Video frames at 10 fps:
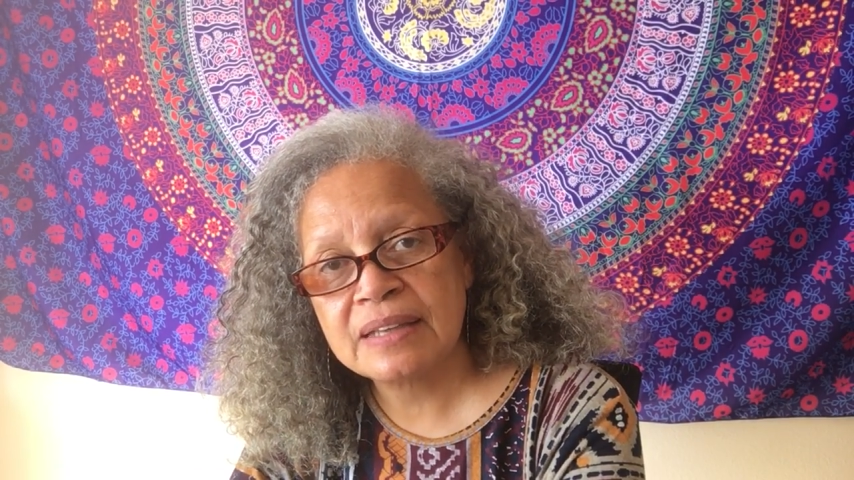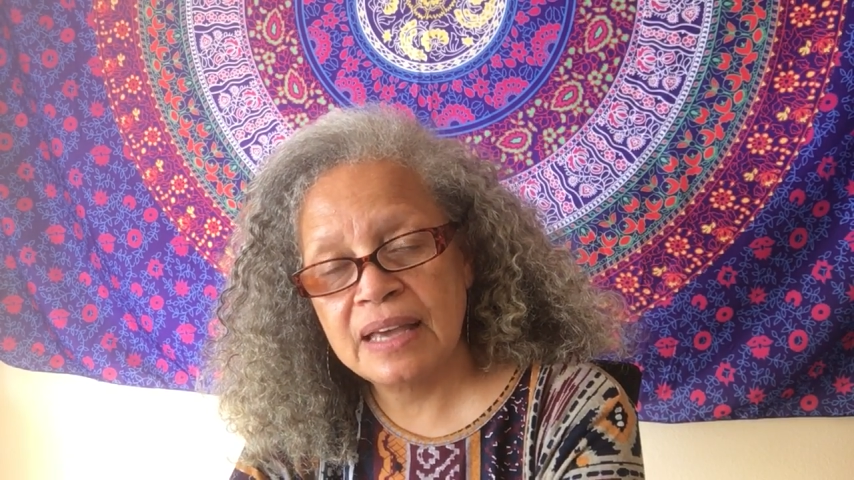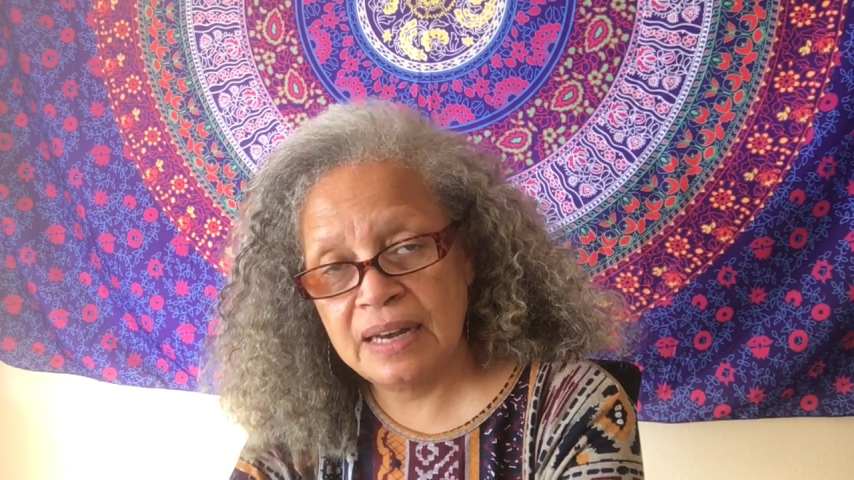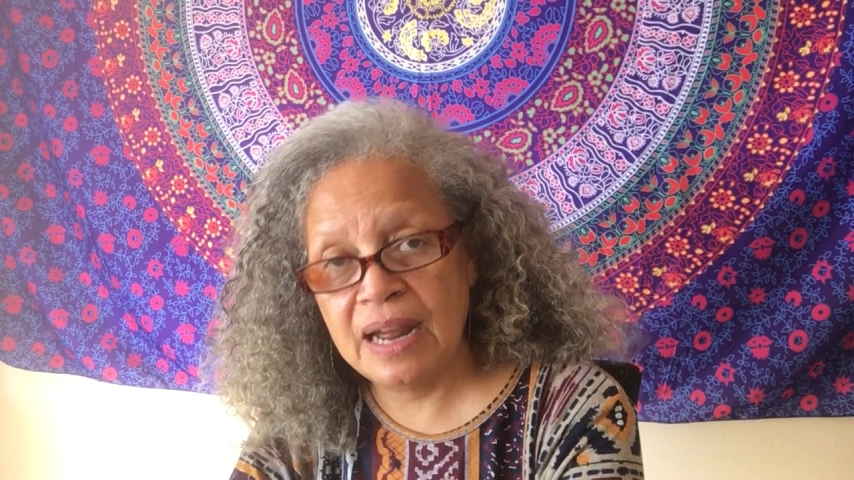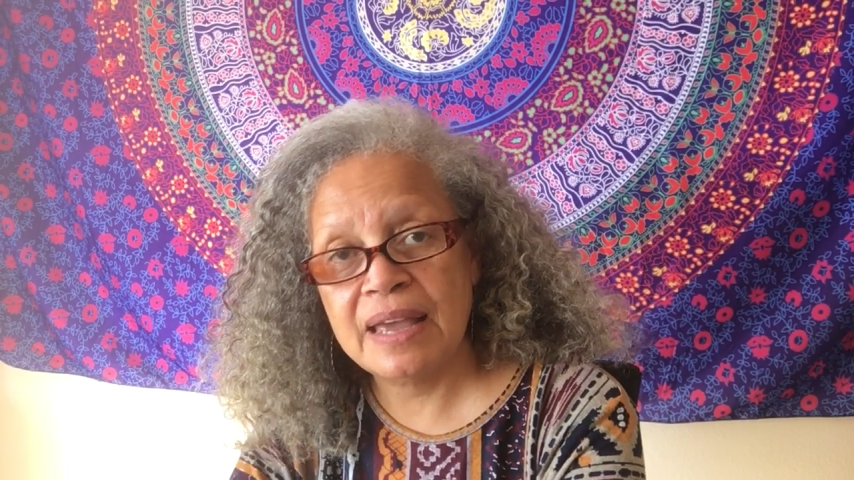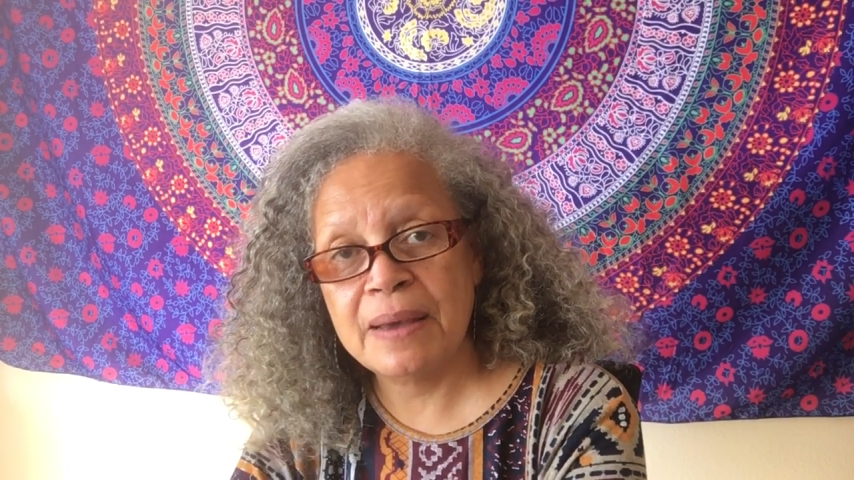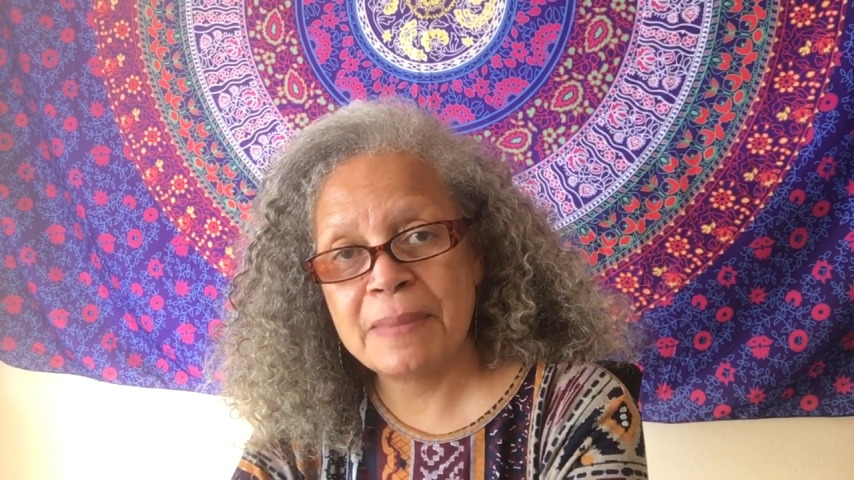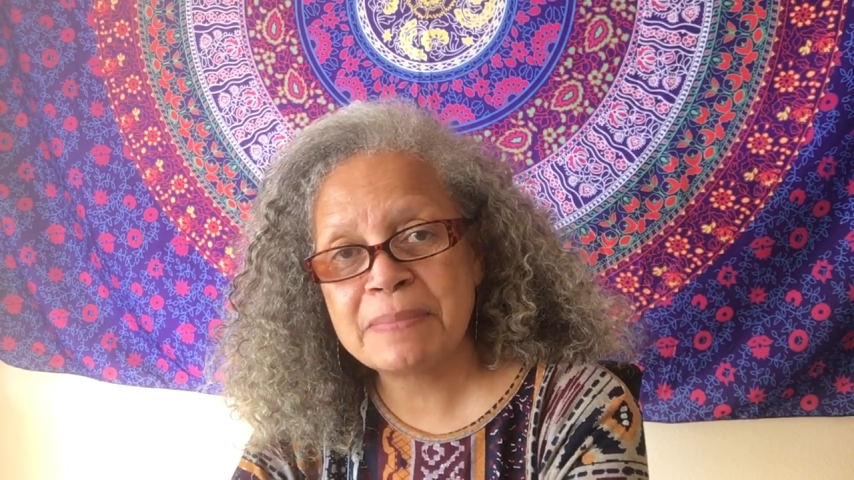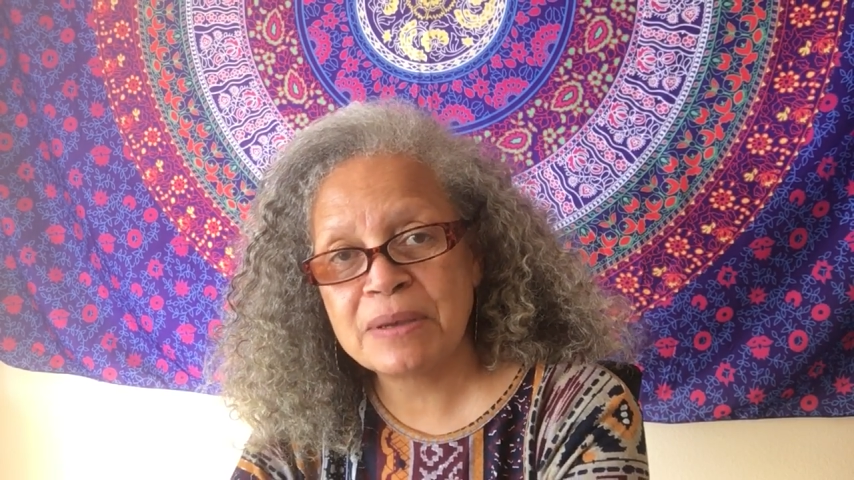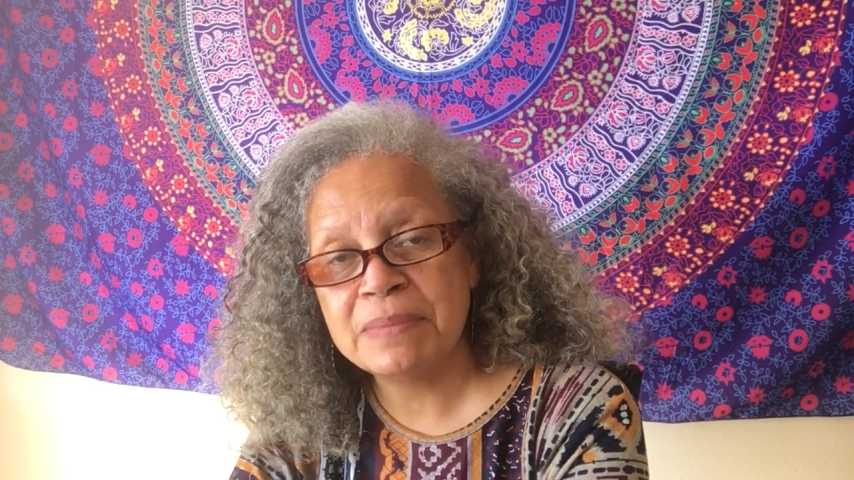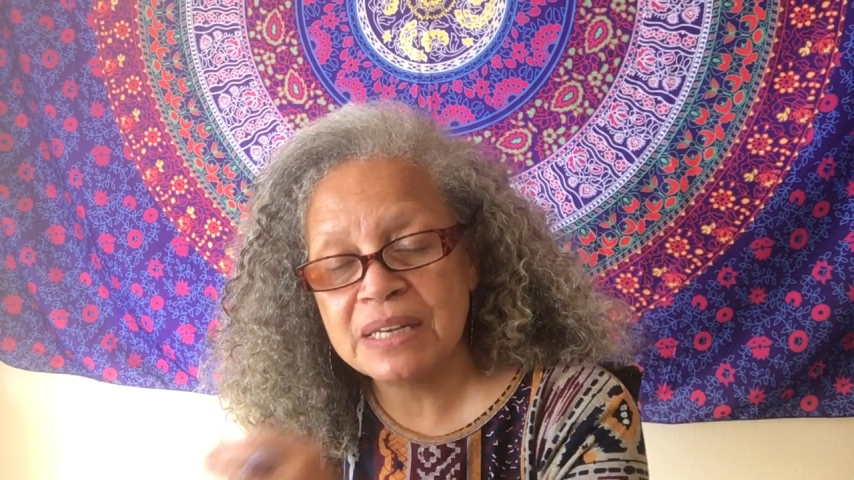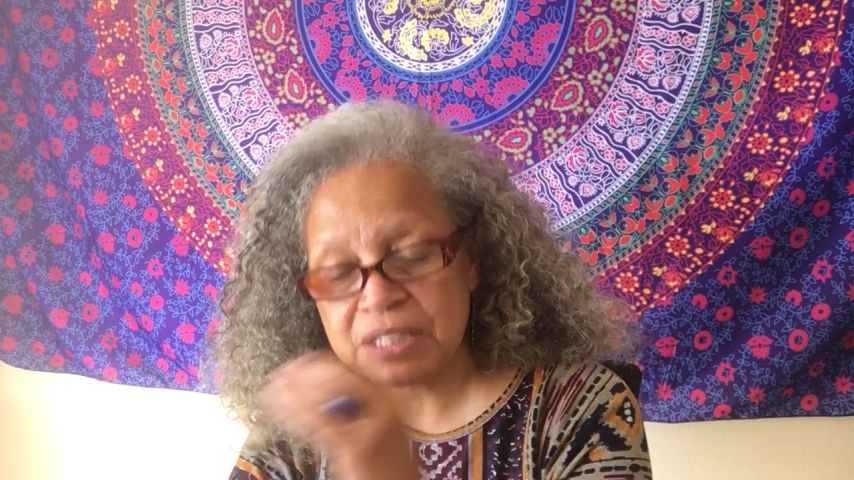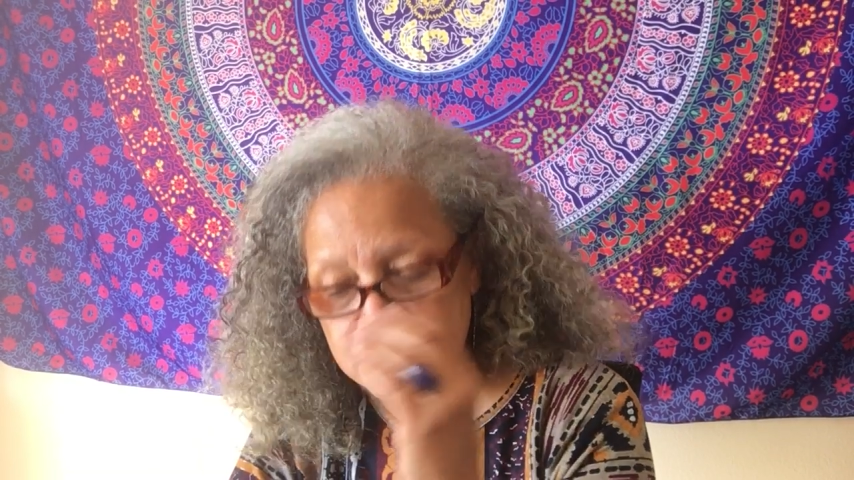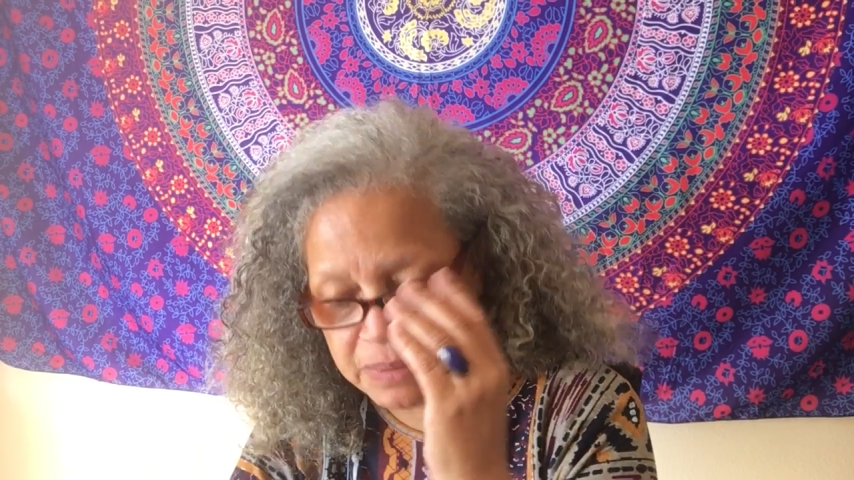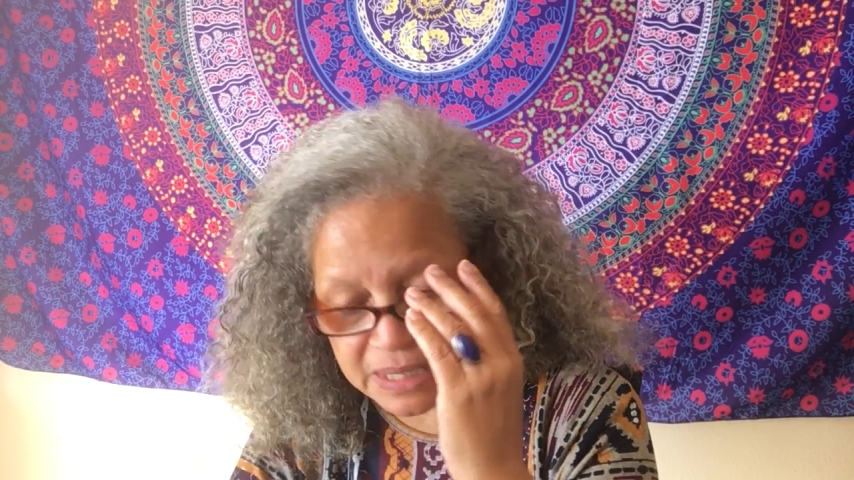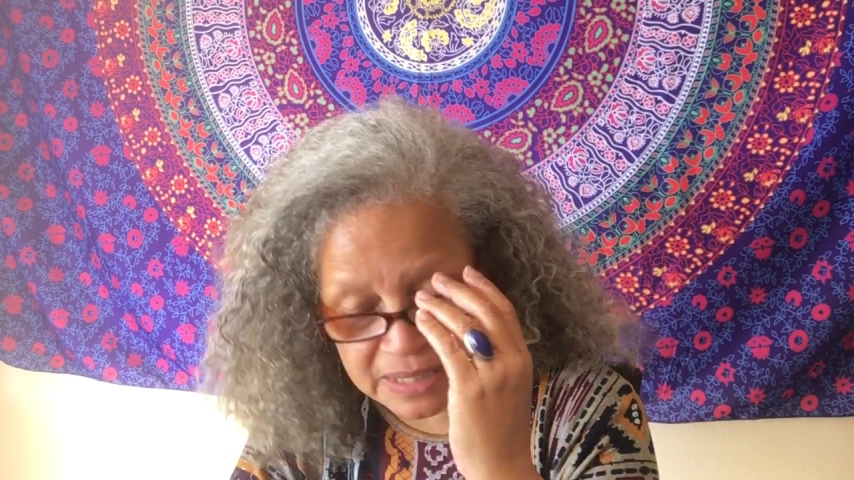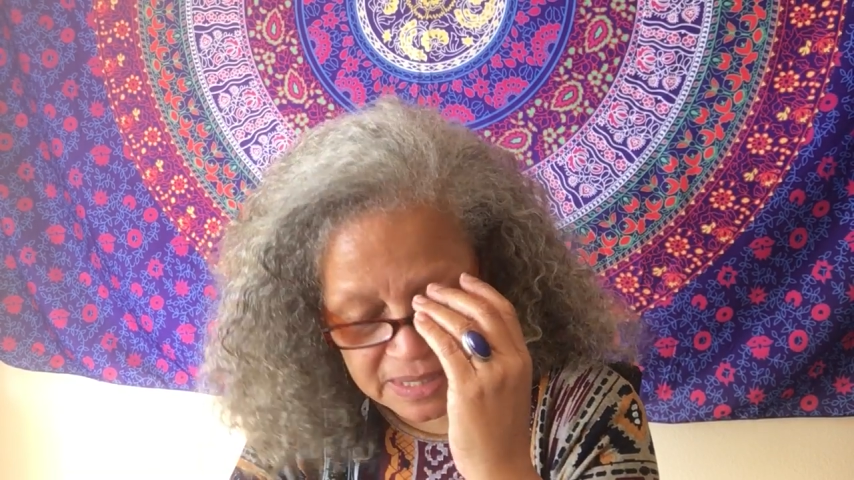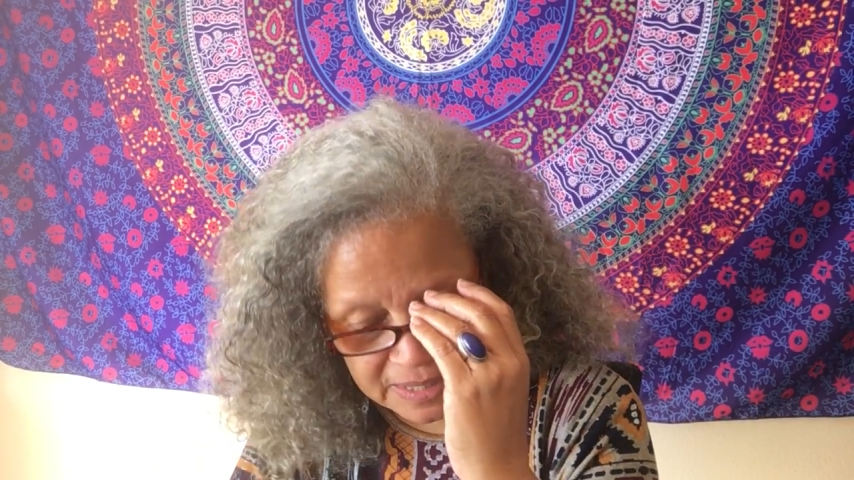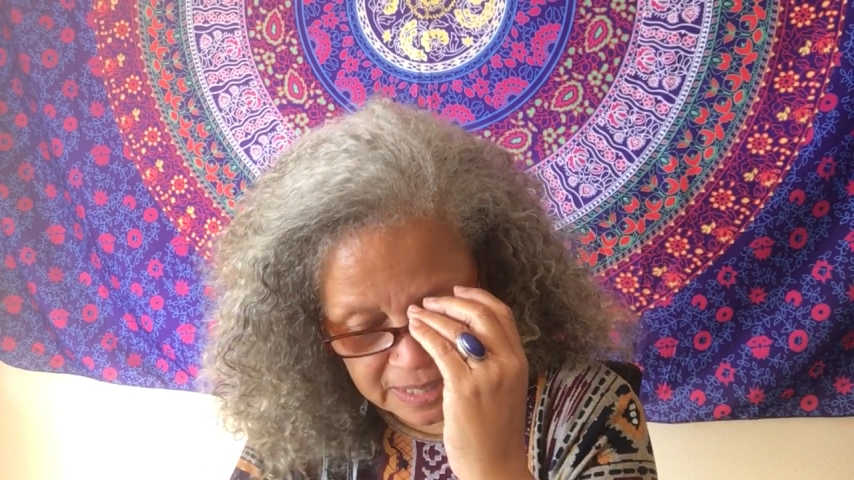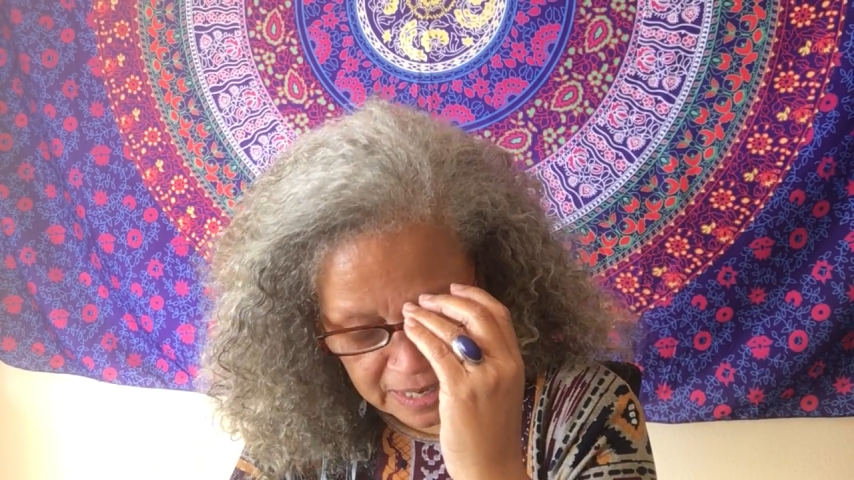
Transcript: And I'm committed to peace.